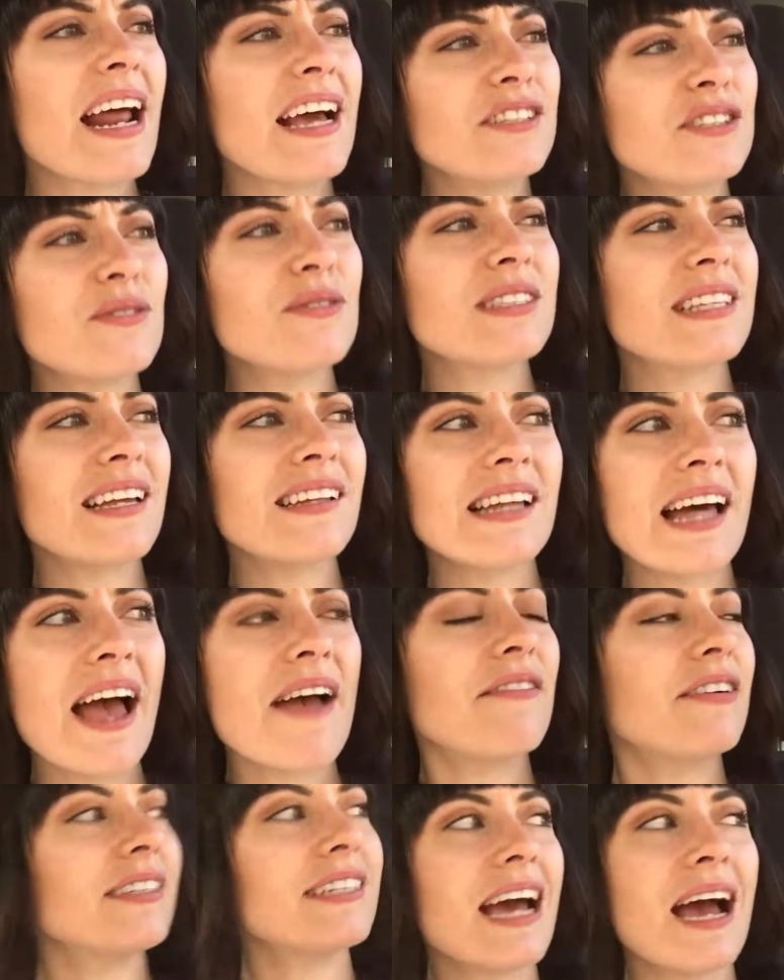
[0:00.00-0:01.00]
I do say that
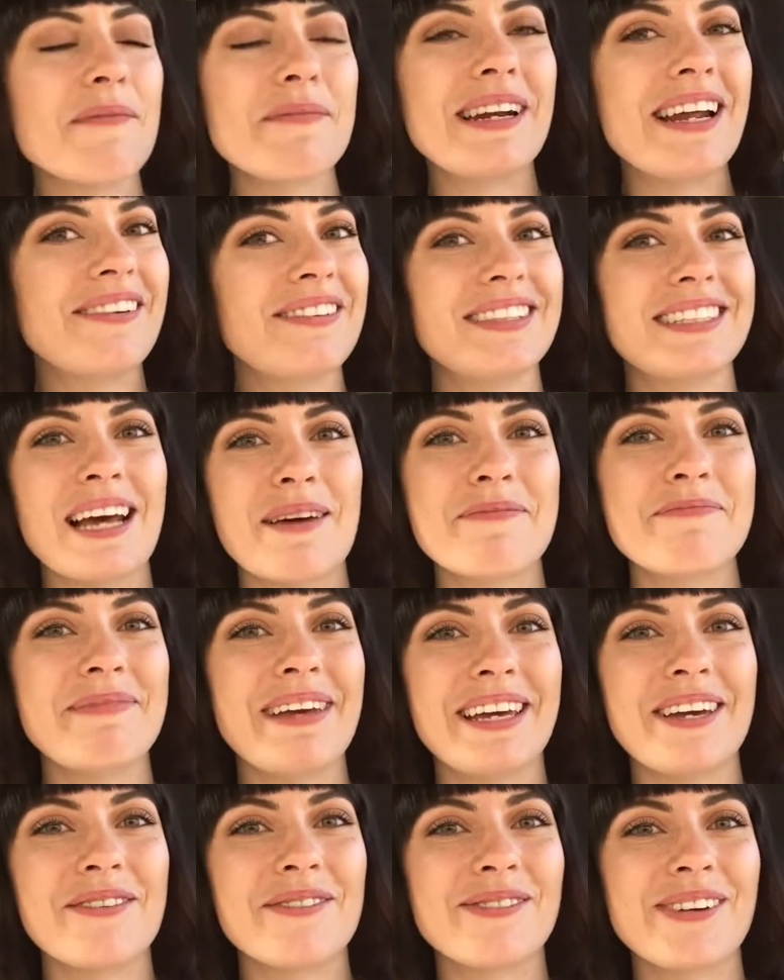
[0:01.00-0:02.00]
every time, and every time I
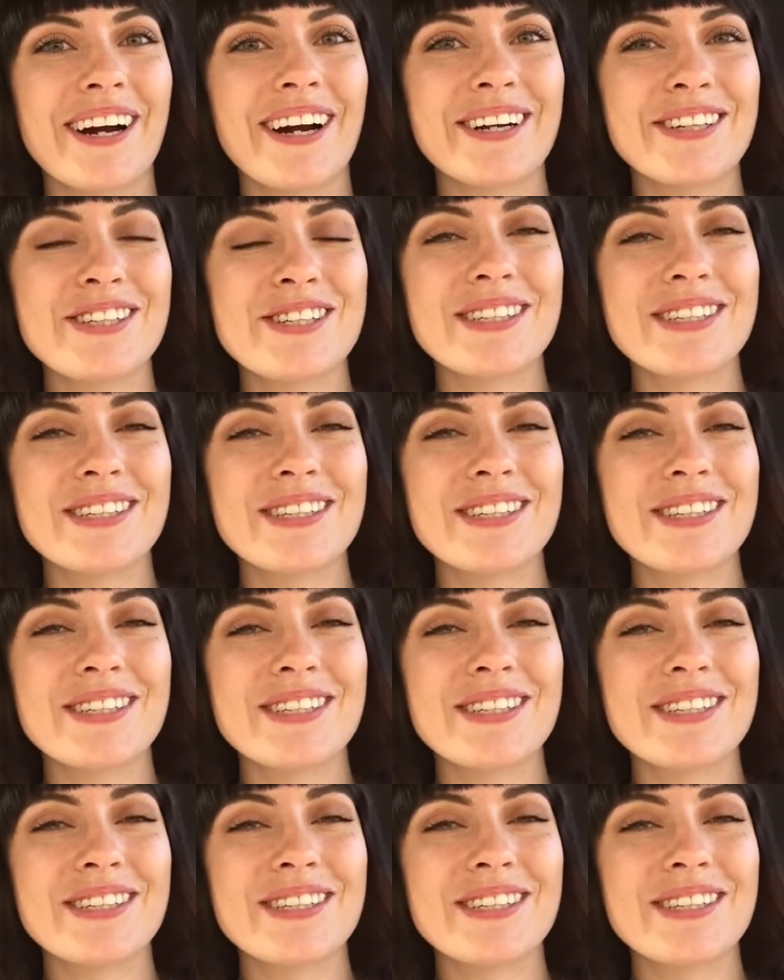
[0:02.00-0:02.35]
make it work.